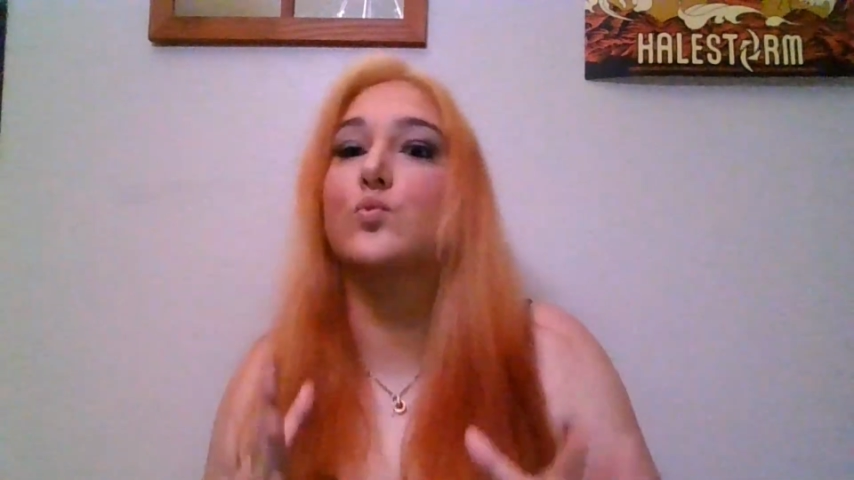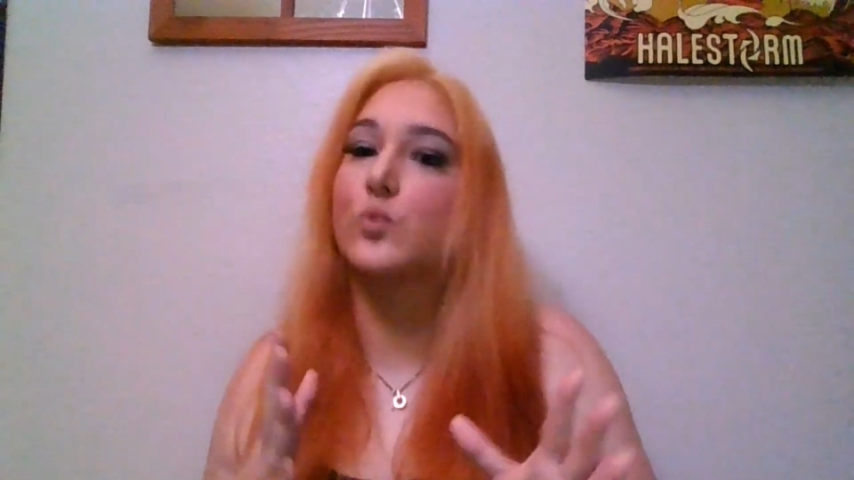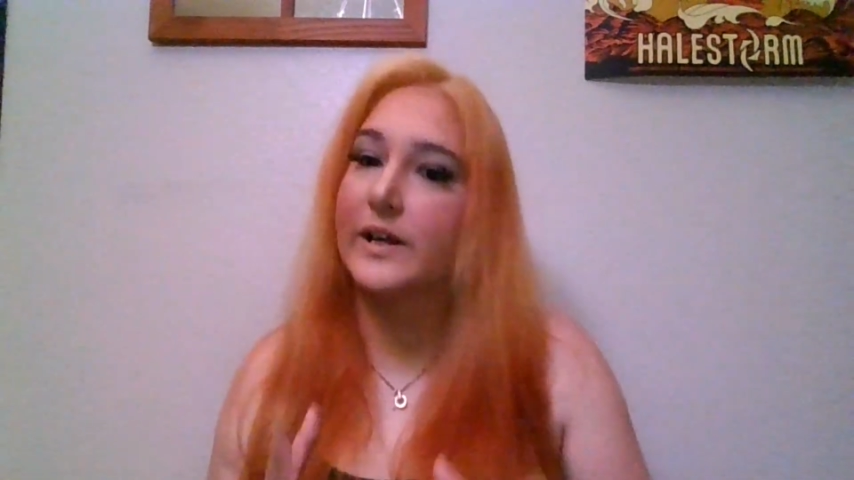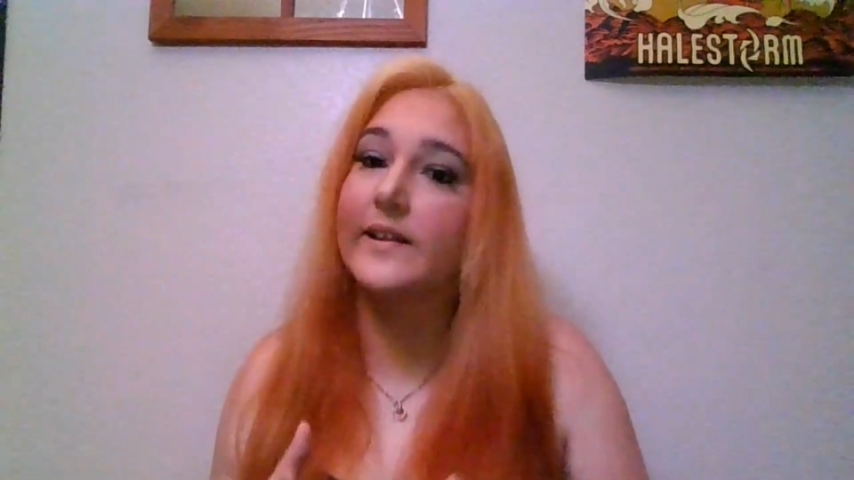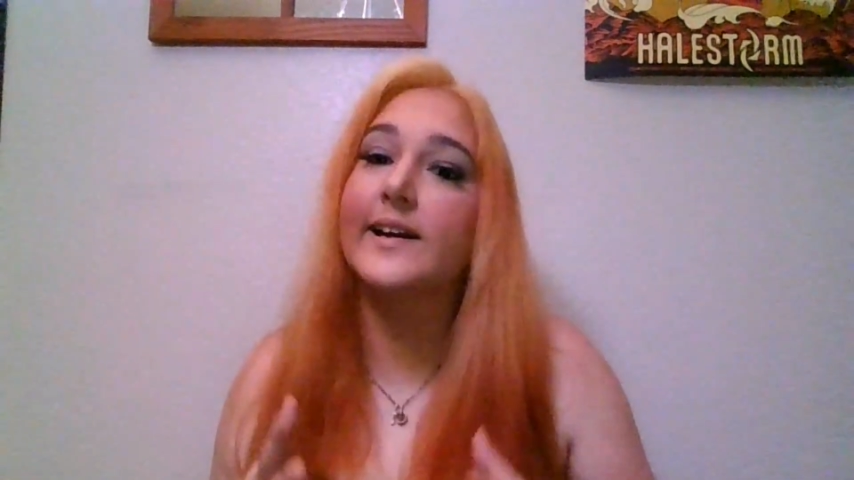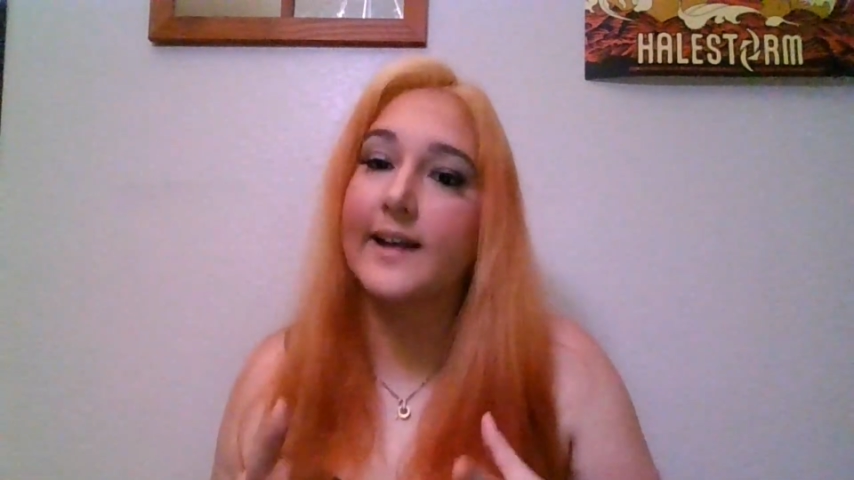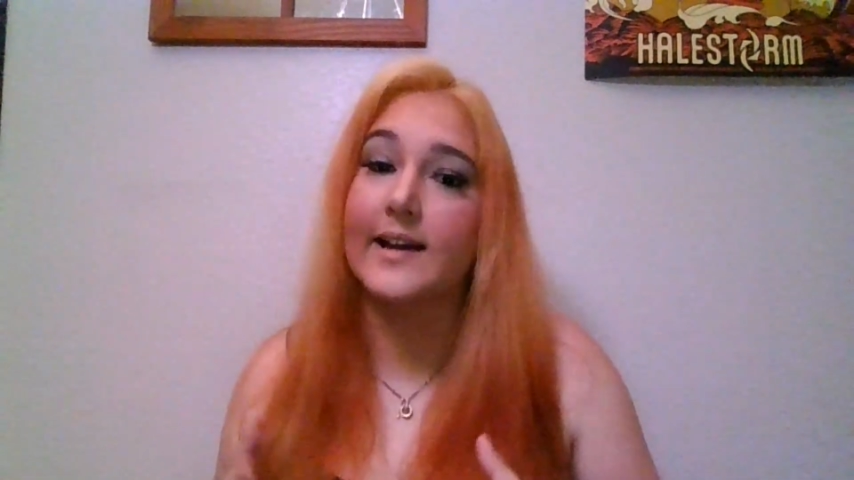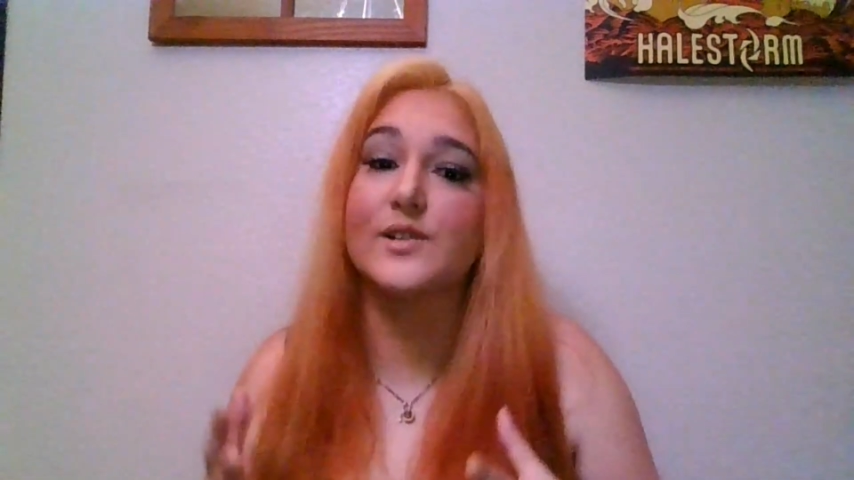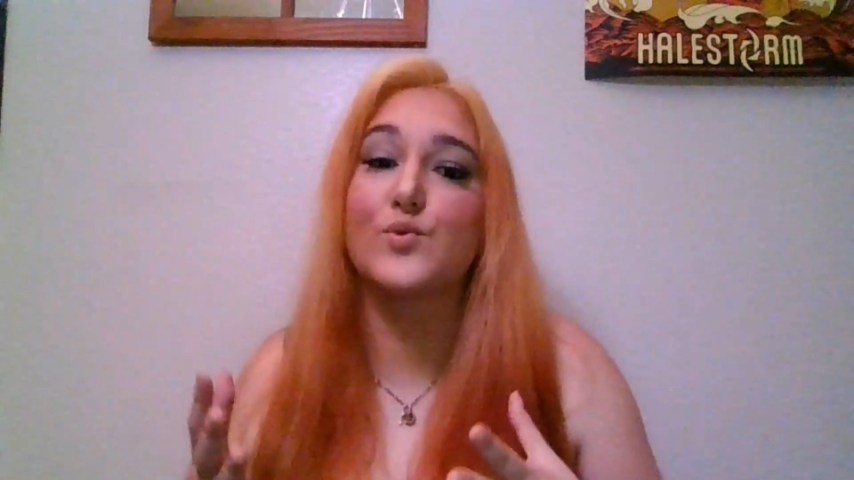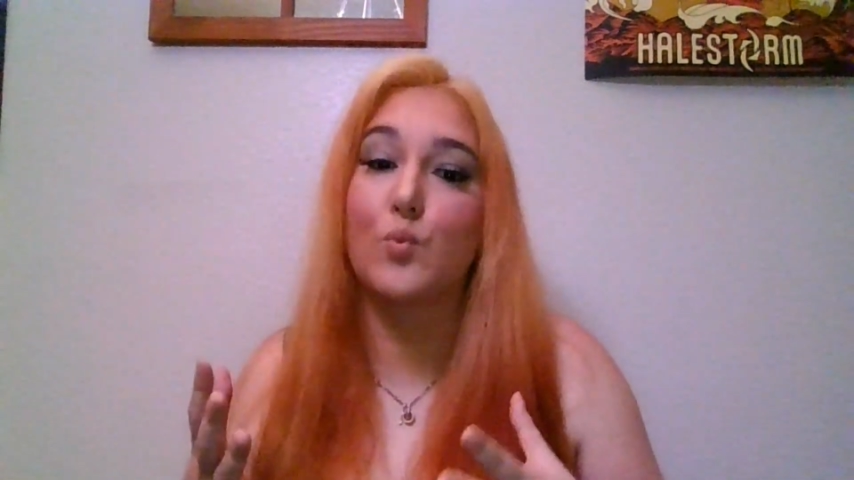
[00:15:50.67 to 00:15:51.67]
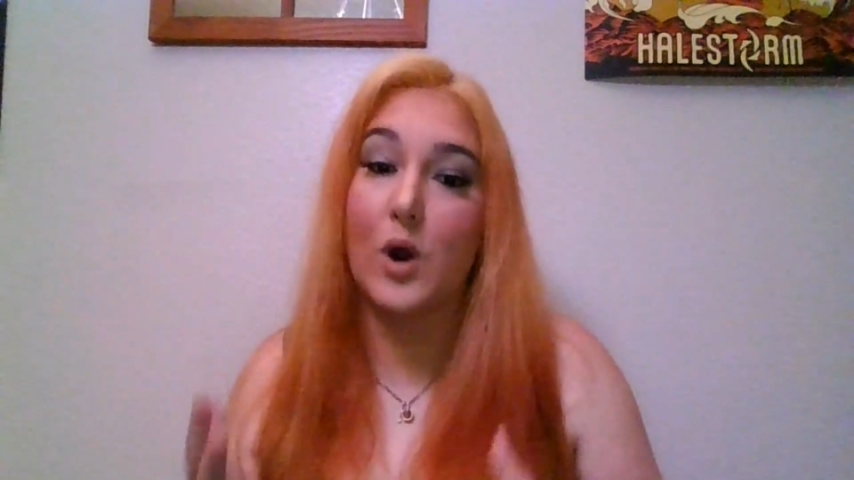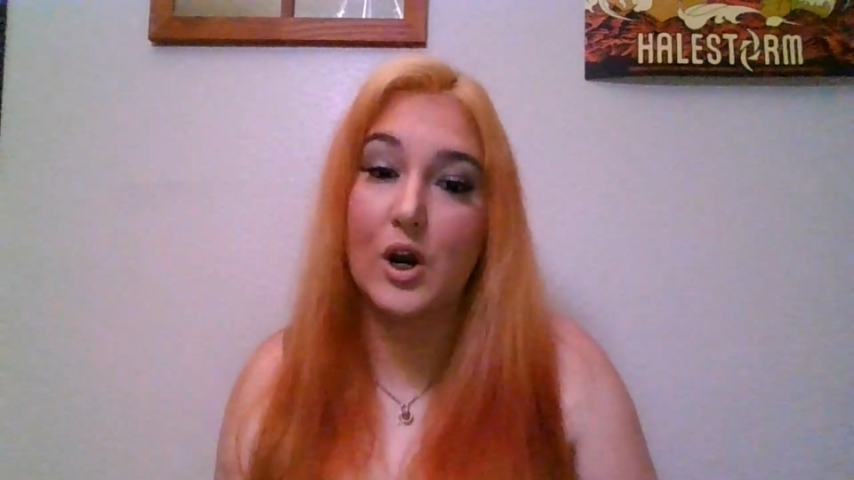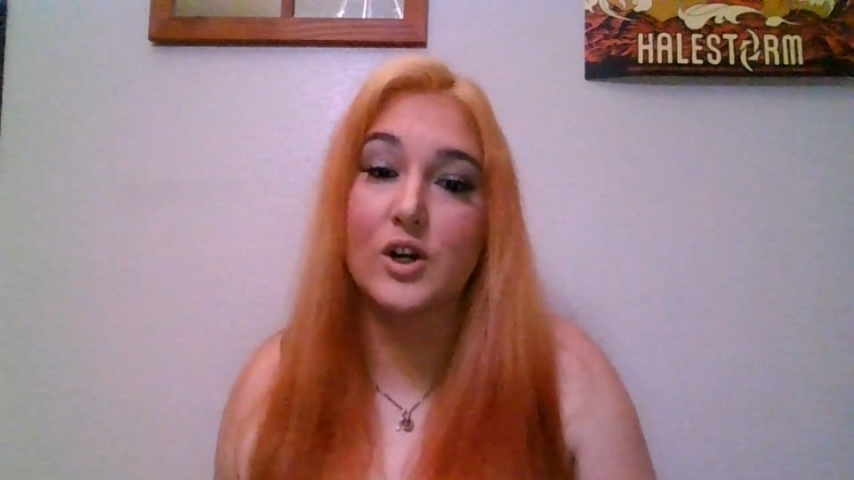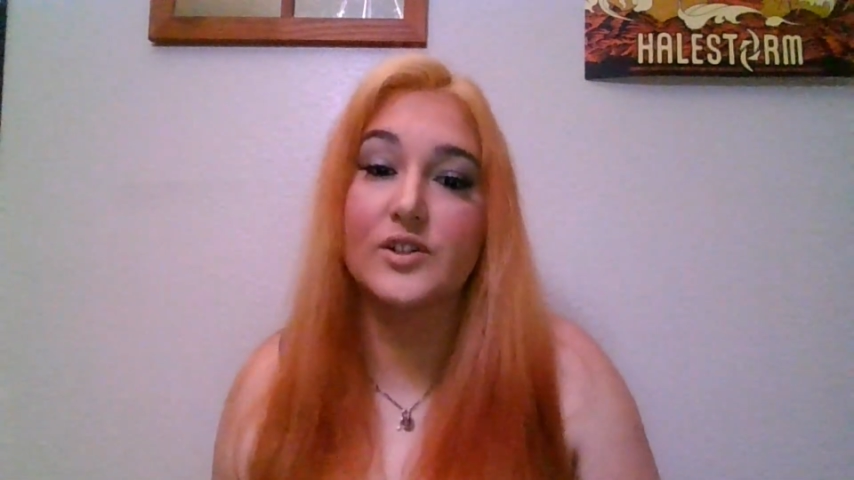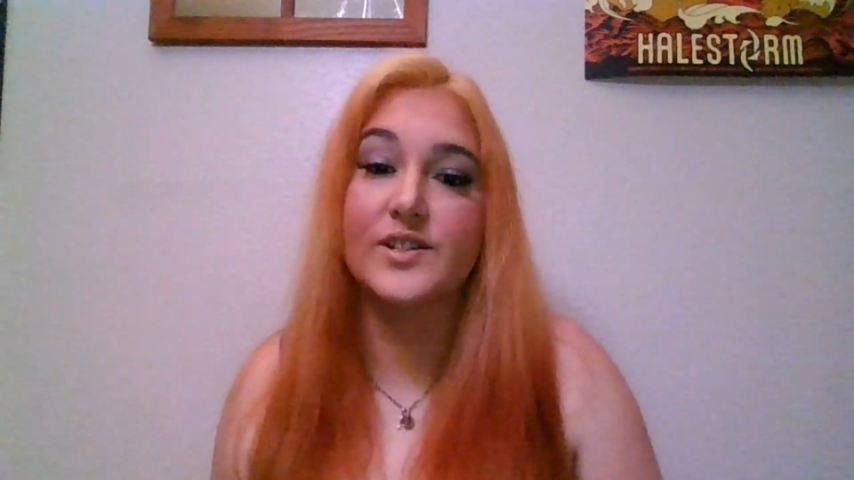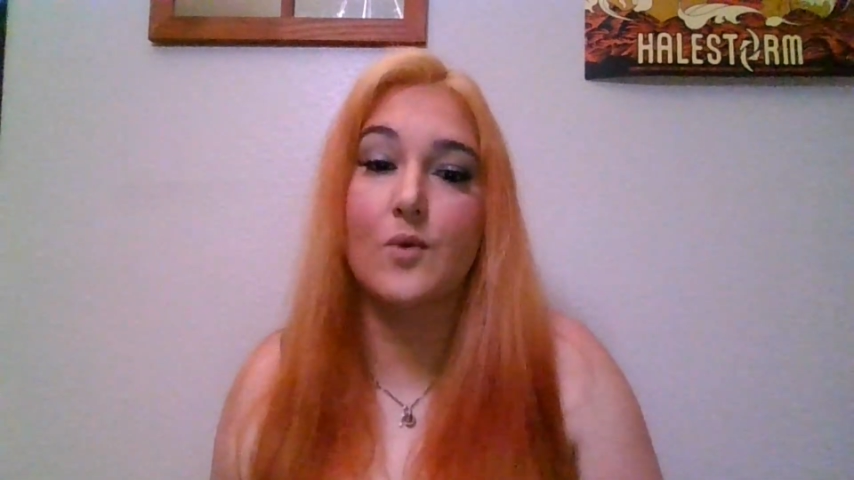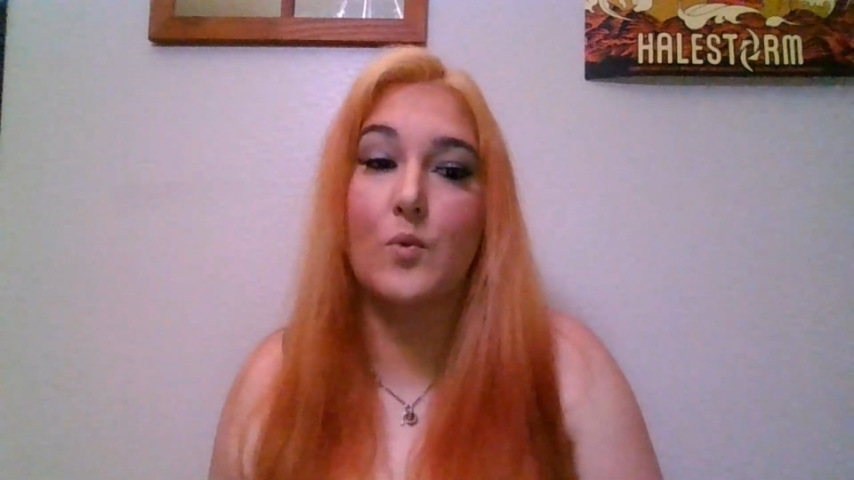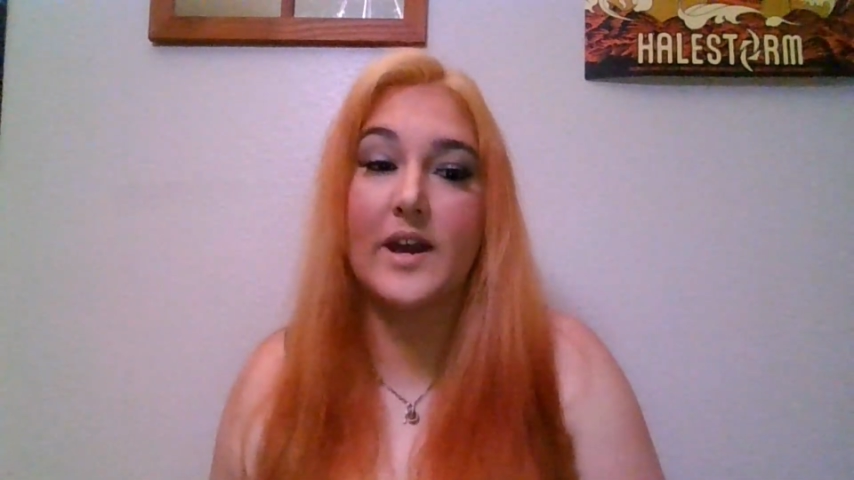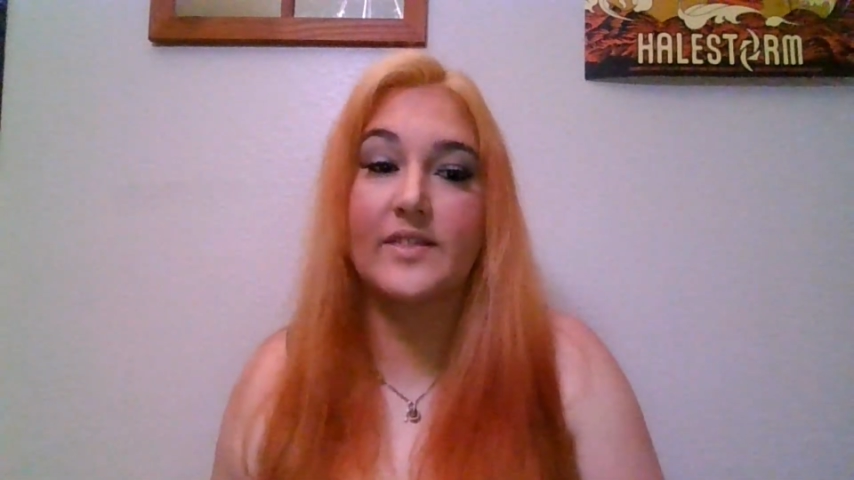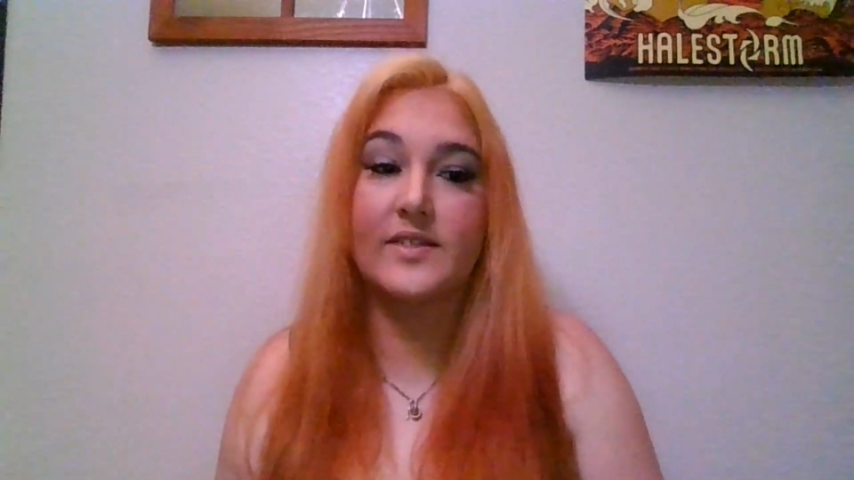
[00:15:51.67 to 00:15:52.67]
really nice words
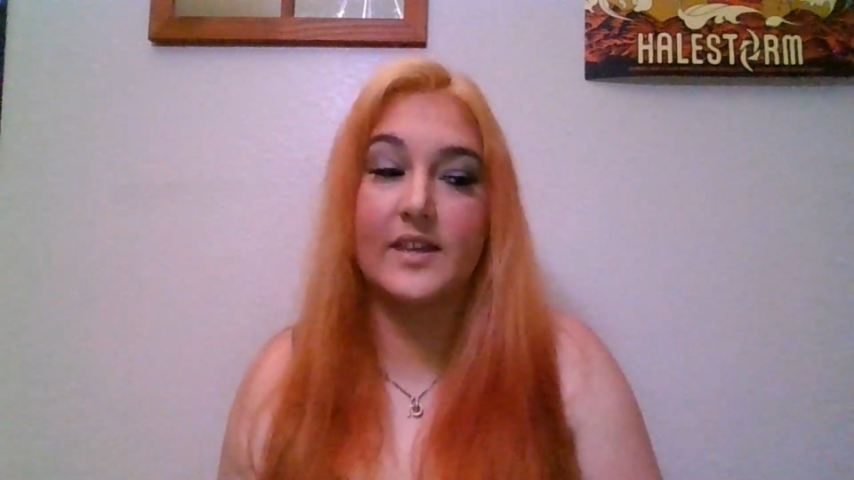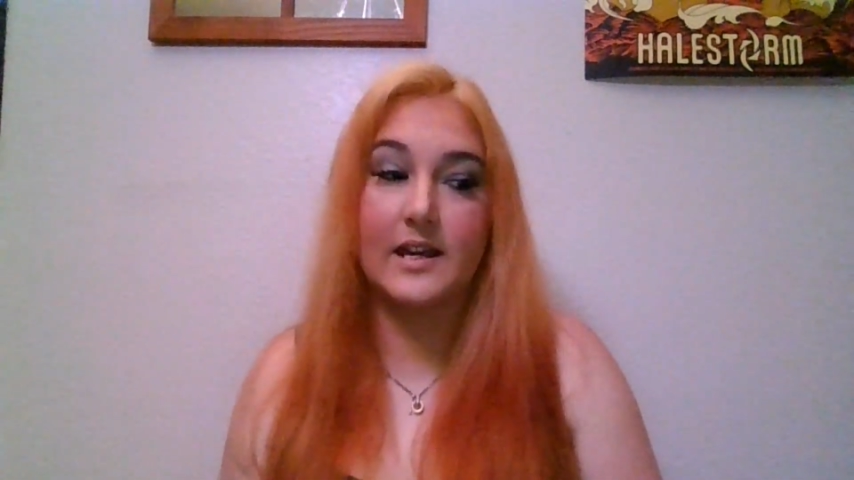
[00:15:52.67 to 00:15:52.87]
with